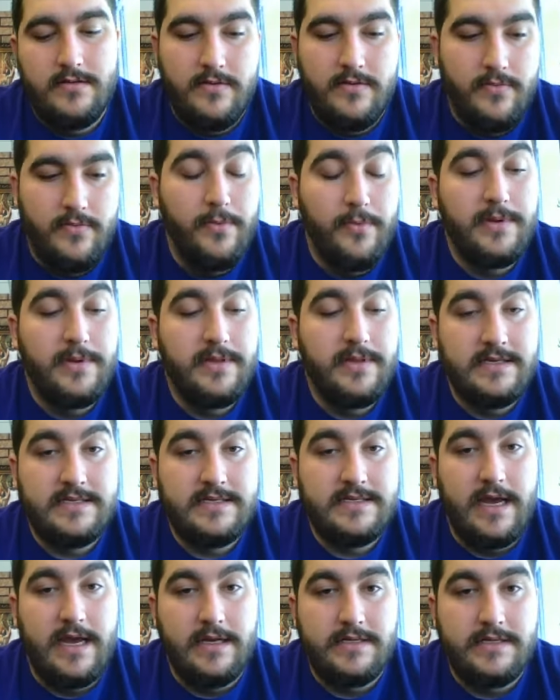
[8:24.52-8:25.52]
with this
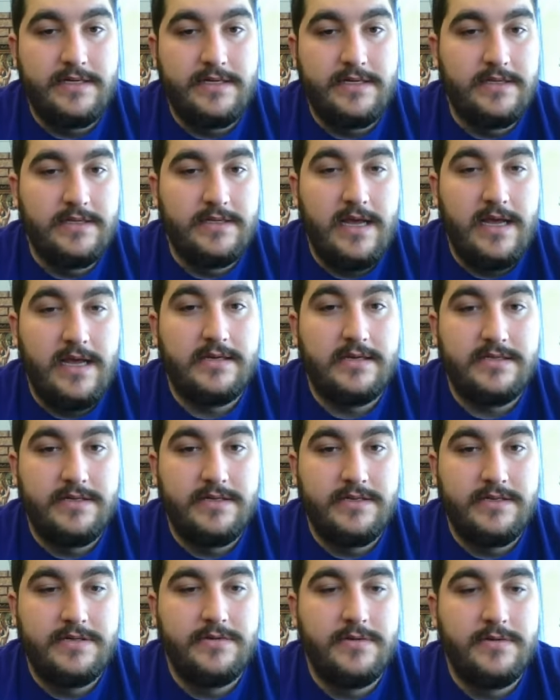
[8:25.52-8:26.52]
AGA-T, the AGA-T
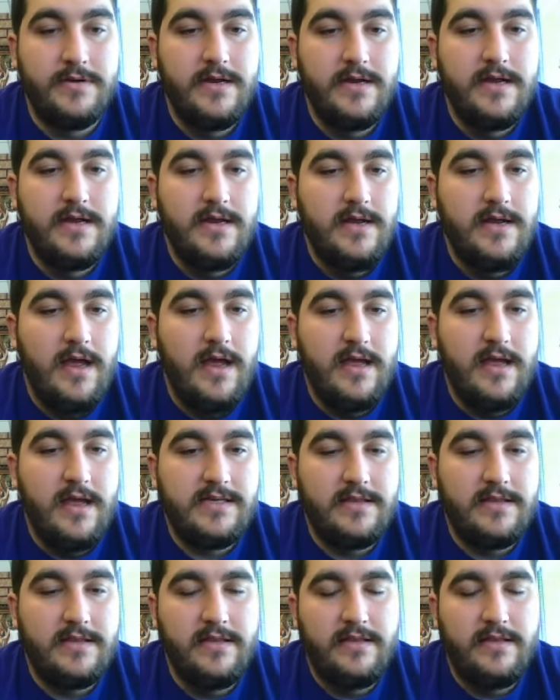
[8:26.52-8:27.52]
2, is
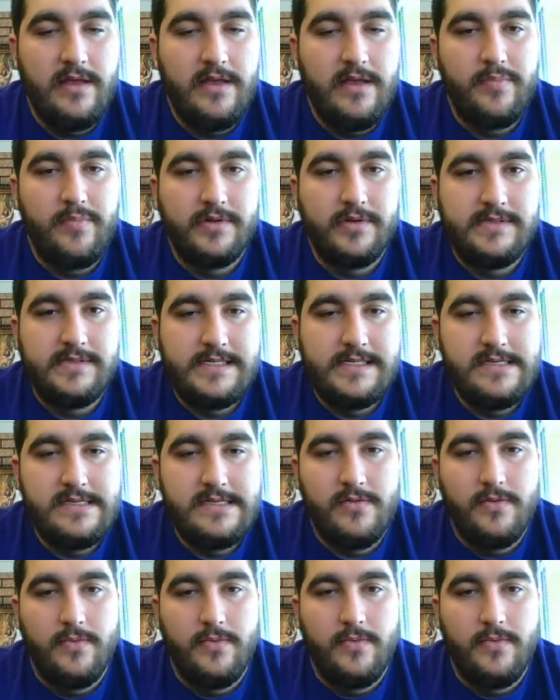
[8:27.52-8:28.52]
I think they built it
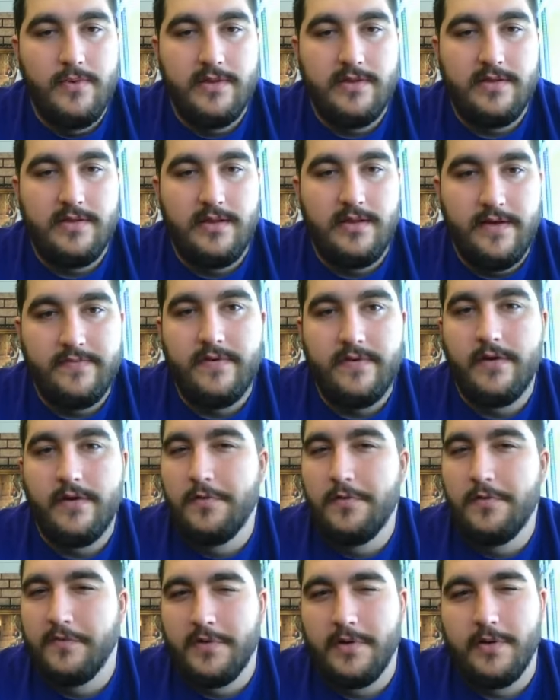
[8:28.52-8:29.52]
with
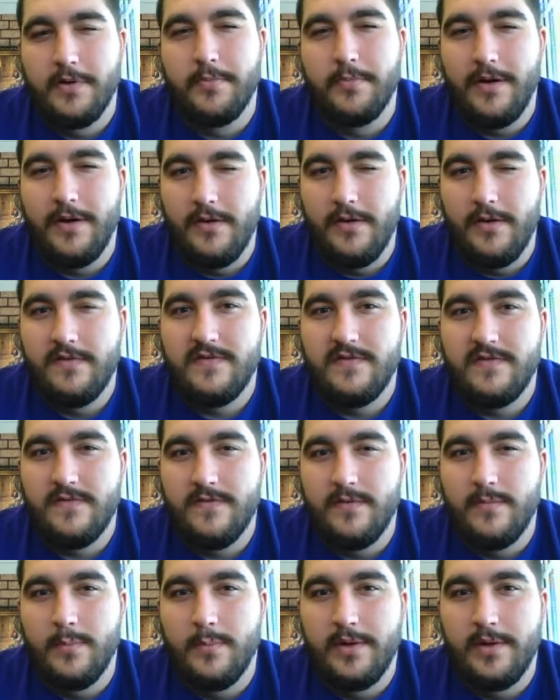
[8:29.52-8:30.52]
leftover parts
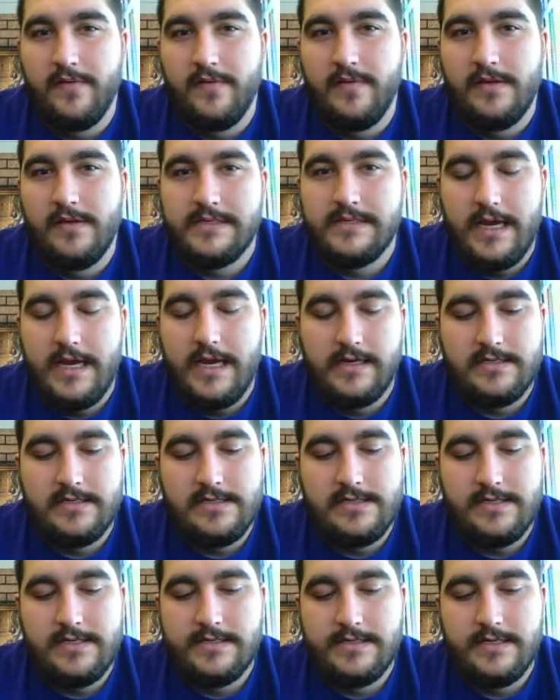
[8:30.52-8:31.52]
from previous
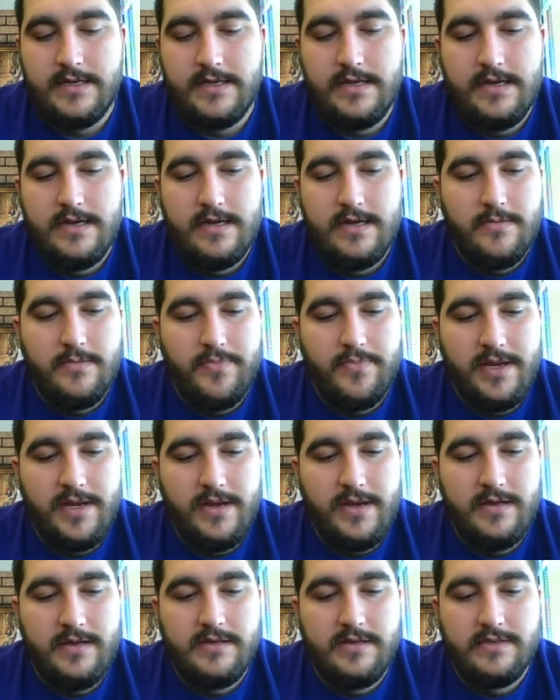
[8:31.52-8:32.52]
AGA-Ts.
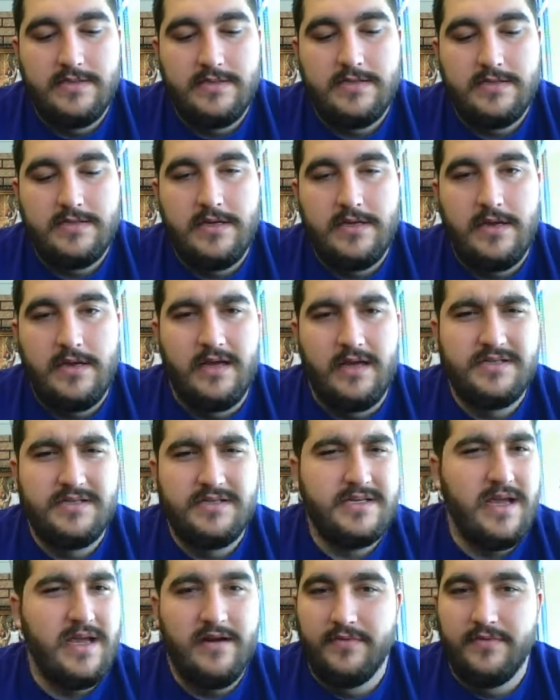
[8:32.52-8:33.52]
Because I
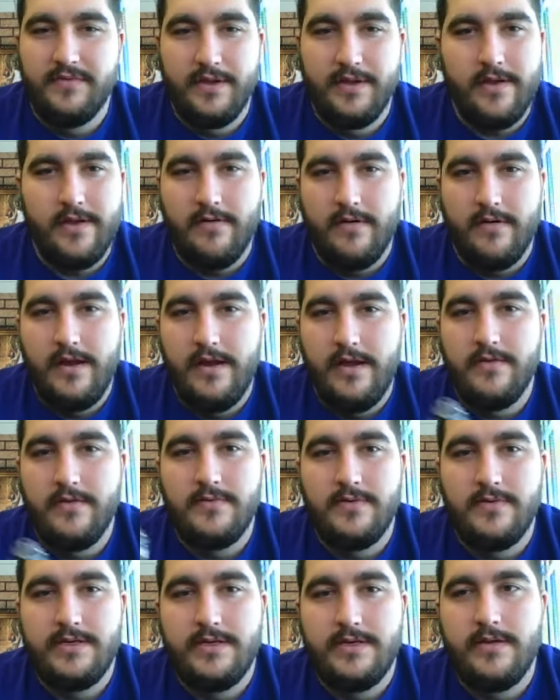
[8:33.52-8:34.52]
just kind of looking
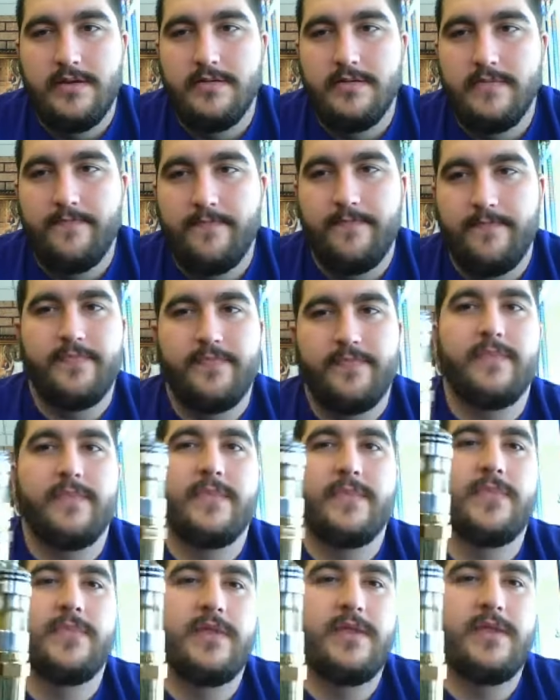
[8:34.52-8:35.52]
around,
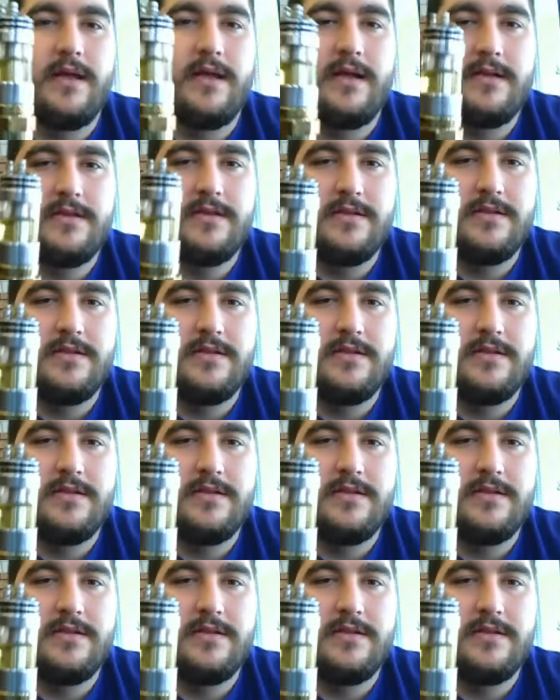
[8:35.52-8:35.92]
that